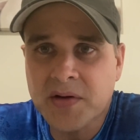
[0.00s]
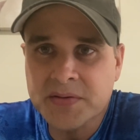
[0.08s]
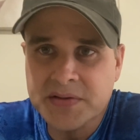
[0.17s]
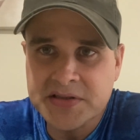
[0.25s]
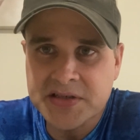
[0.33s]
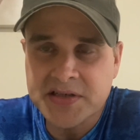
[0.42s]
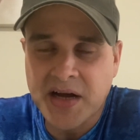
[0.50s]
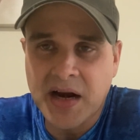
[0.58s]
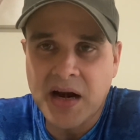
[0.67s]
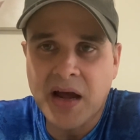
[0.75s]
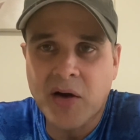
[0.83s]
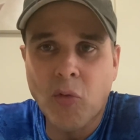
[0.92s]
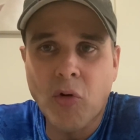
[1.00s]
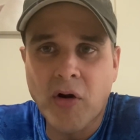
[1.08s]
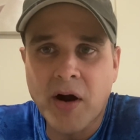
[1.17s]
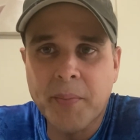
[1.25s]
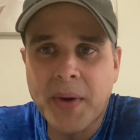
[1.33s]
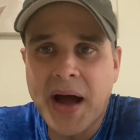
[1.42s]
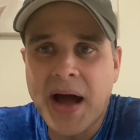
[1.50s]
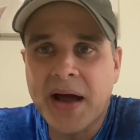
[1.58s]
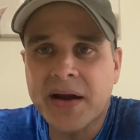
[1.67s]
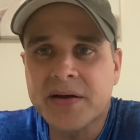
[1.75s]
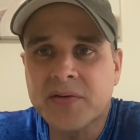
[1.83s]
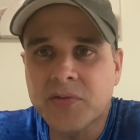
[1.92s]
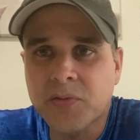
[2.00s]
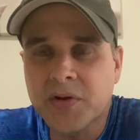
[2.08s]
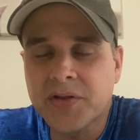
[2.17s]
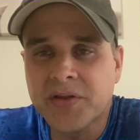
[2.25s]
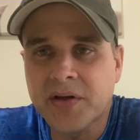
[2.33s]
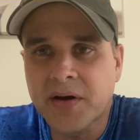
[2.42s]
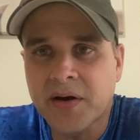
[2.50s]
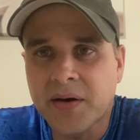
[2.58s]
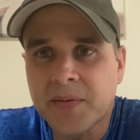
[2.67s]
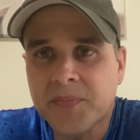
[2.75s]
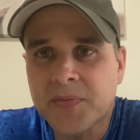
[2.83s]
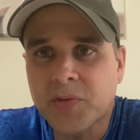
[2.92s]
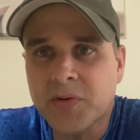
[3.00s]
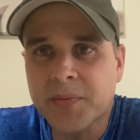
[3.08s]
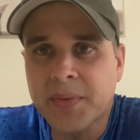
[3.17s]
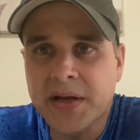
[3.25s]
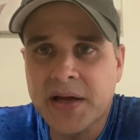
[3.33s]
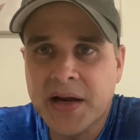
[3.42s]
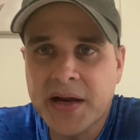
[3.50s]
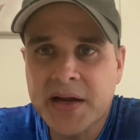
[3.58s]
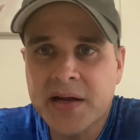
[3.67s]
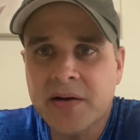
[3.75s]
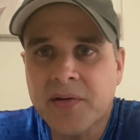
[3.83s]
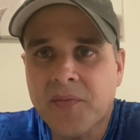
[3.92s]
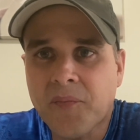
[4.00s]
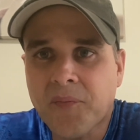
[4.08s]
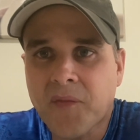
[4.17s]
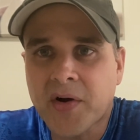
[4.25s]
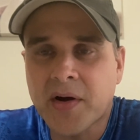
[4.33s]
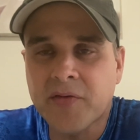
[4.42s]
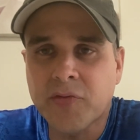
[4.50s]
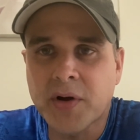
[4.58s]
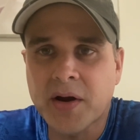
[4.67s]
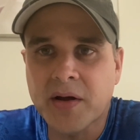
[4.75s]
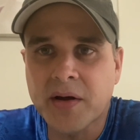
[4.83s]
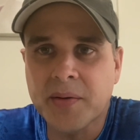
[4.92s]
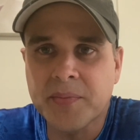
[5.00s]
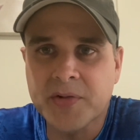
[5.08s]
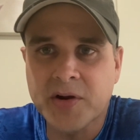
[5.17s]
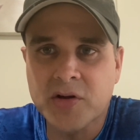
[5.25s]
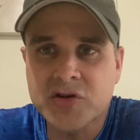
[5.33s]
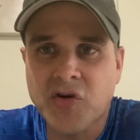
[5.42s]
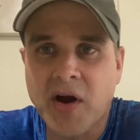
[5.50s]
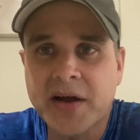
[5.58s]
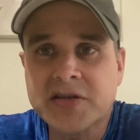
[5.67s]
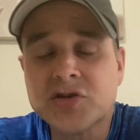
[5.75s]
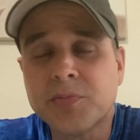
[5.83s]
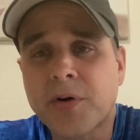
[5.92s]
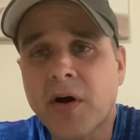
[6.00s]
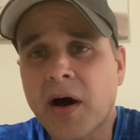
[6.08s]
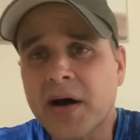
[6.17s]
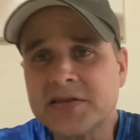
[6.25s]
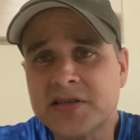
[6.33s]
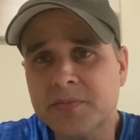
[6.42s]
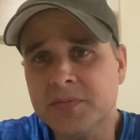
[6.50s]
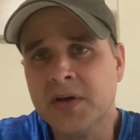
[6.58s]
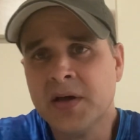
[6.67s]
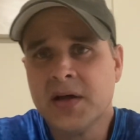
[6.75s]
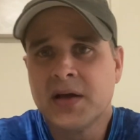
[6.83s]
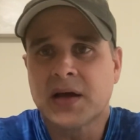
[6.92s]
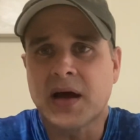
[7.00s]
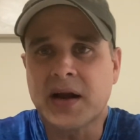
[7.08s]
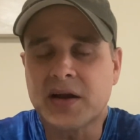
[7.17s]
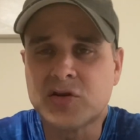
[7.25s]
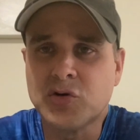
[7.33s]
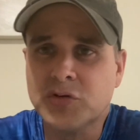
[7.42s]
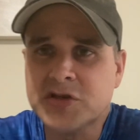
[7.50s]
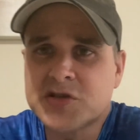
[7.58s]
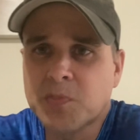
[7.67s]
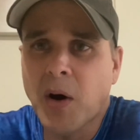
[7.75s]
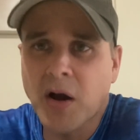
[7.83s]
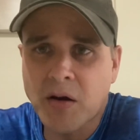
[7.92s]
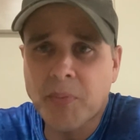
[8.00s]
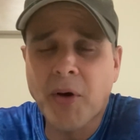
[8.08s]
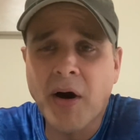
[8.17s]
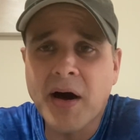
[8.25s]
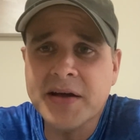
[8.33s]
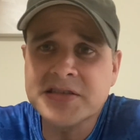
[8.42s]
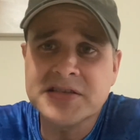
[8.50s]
This is kind of like where I'm at with the beginning of what you know, trying super hot. So I'm kind of doing smaller pods.